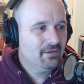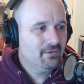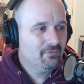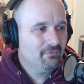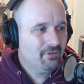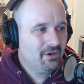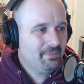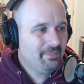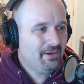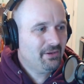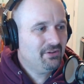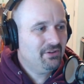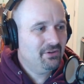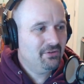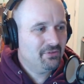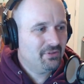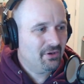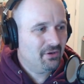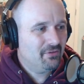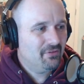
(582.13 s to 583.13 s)
What about
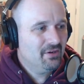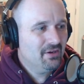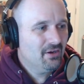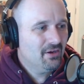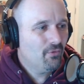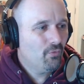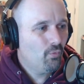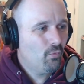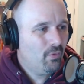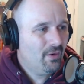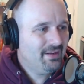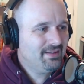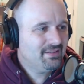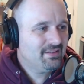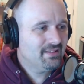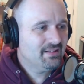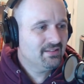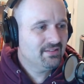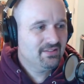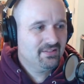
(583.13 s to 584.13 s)
you, though?
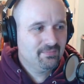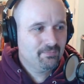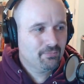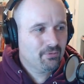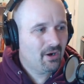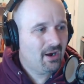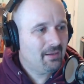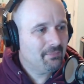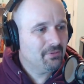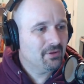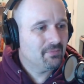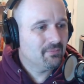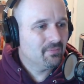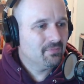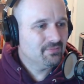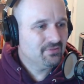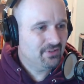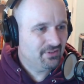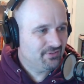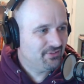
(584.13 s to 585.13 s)
What problem
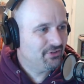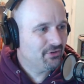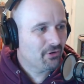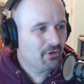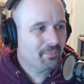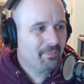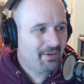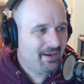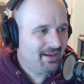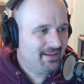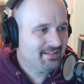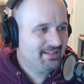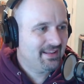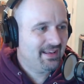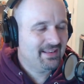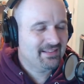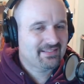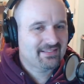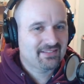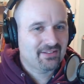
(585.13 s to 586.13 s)
does your
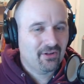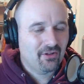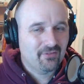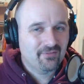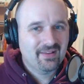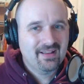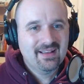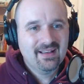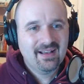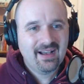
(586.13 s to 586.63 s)
podcast solve?